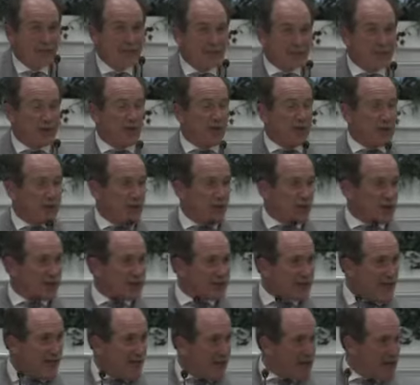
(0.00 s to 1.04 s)
She wrote a book
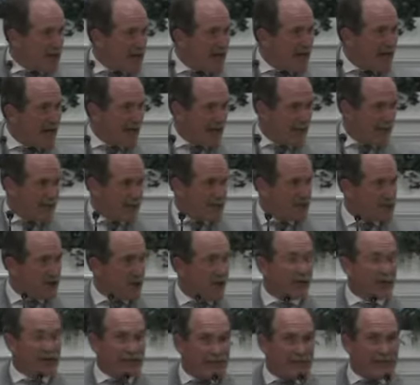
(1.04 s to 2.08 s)
entitled Godless. You
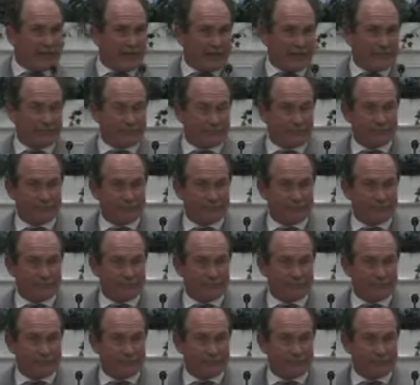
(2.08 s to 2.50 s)
ought to get it.